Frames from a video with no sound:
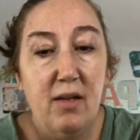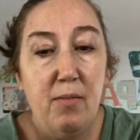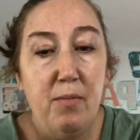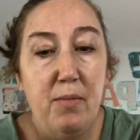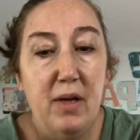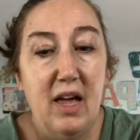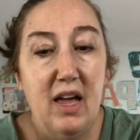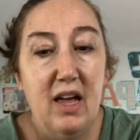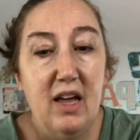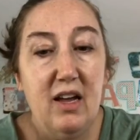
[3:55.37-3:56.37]

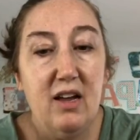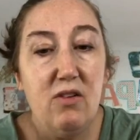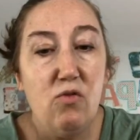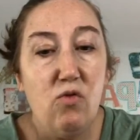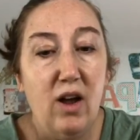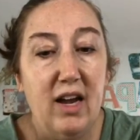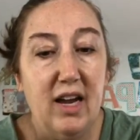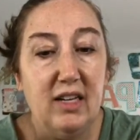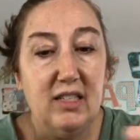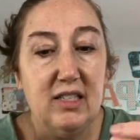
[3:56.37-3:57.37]
big
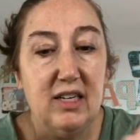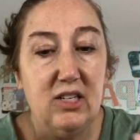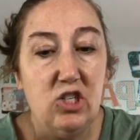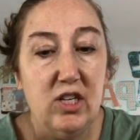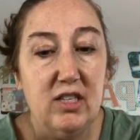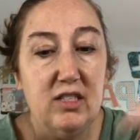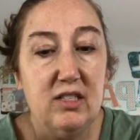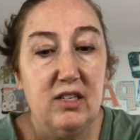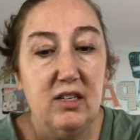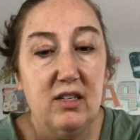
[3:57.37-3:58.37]
running
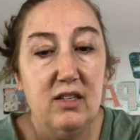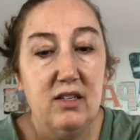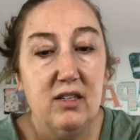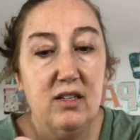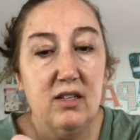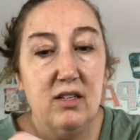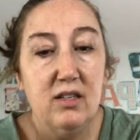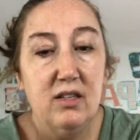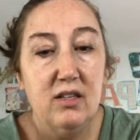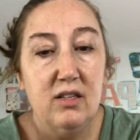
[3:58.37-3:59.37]
stitches.
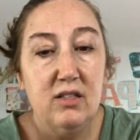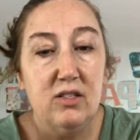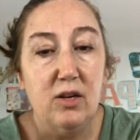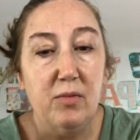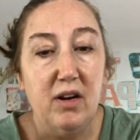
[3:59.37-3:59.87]
So I'm going to